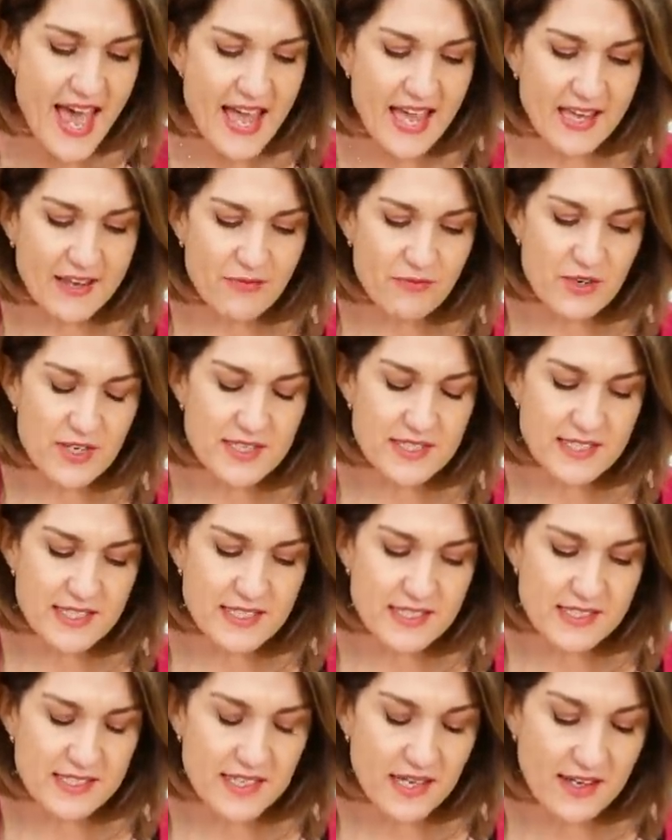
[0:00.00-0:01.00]
It runs
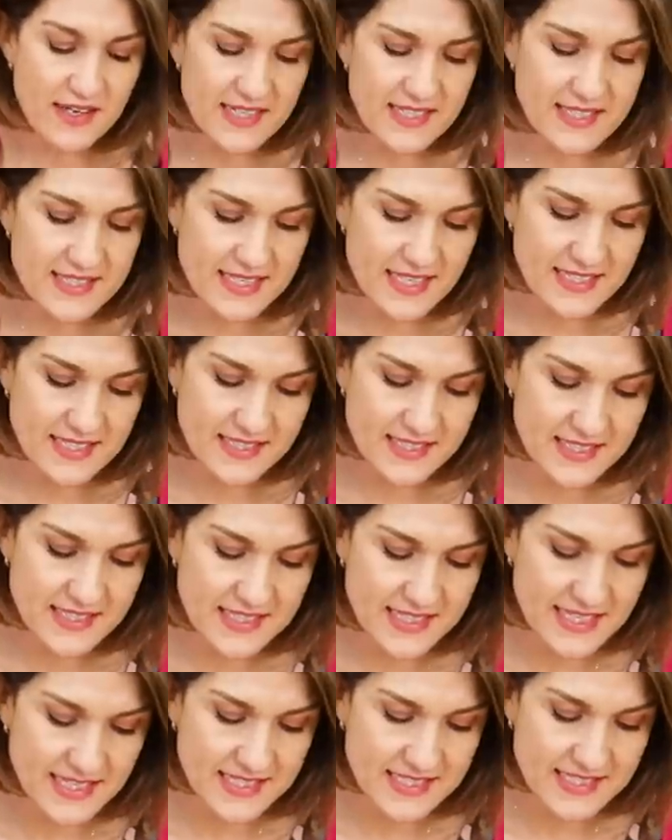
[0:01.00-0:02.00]
in a size 6 to
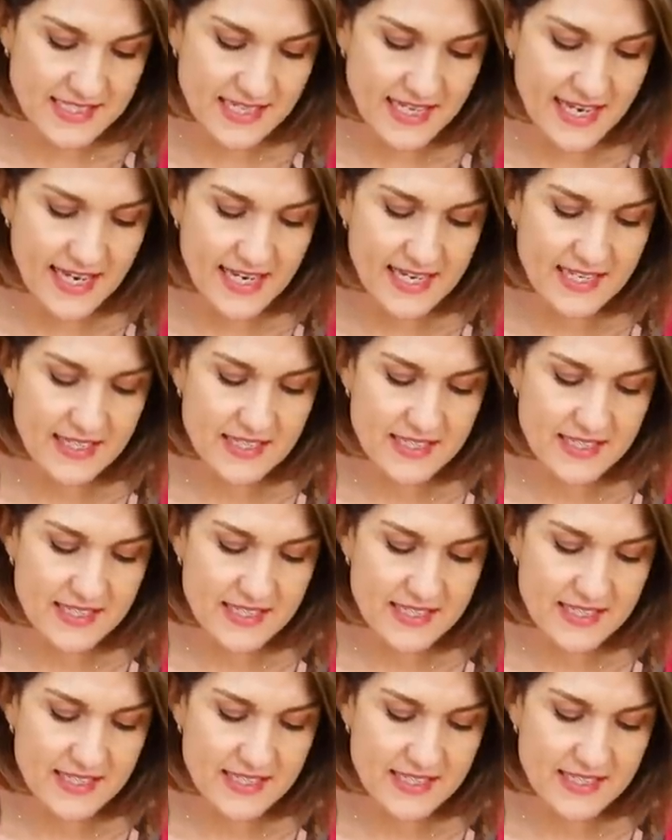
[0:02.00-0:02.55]
16.